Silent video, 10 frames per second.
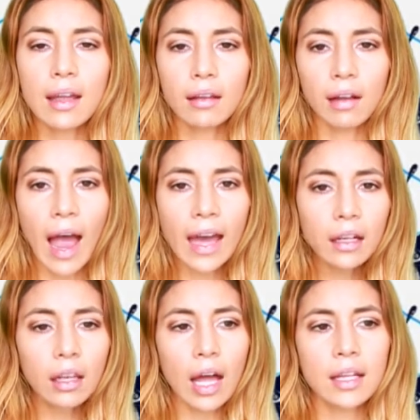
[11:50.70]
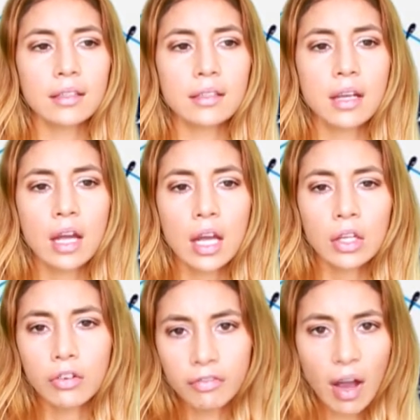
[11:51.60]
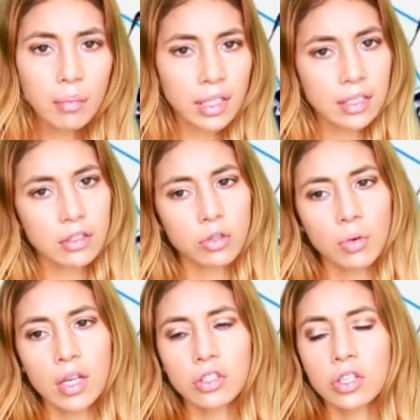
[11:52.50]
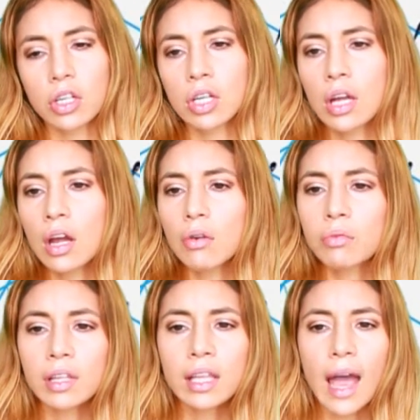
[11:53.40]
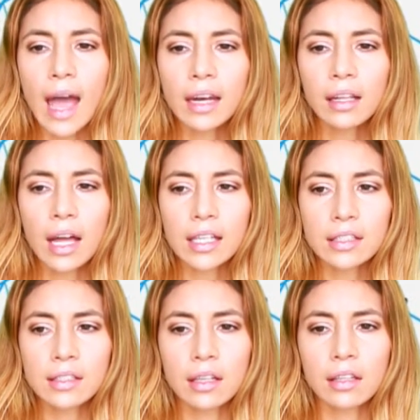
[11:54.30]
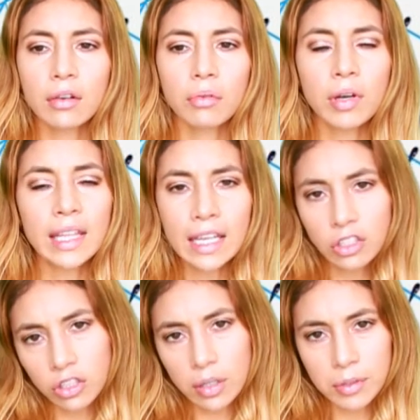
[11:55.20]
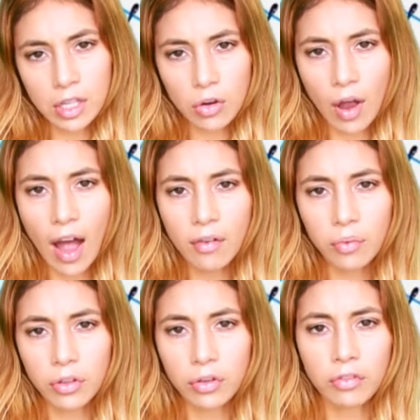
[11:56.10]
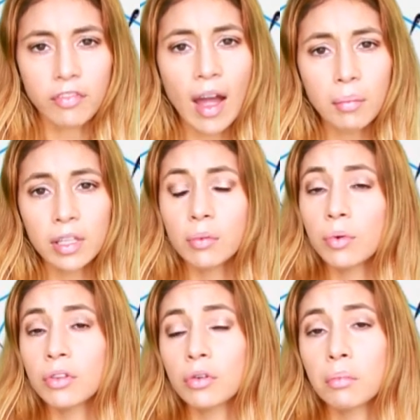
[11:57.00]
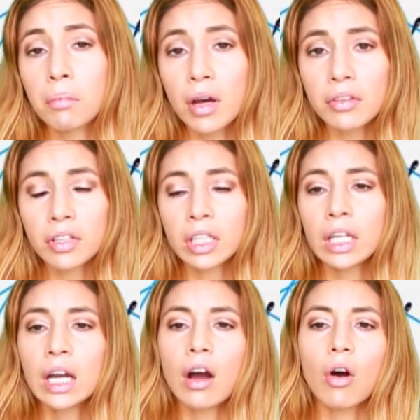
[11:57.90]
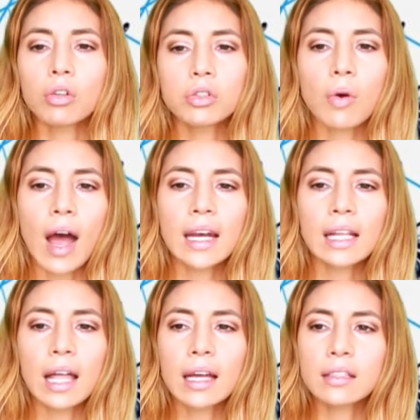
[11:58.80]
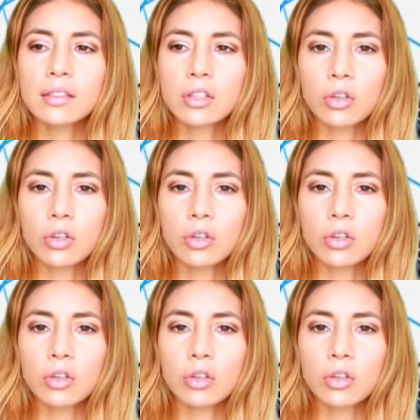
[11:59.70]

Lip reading: analyze your family situation, really analyze the relationships that you have with your family, with your mother. Also analyze your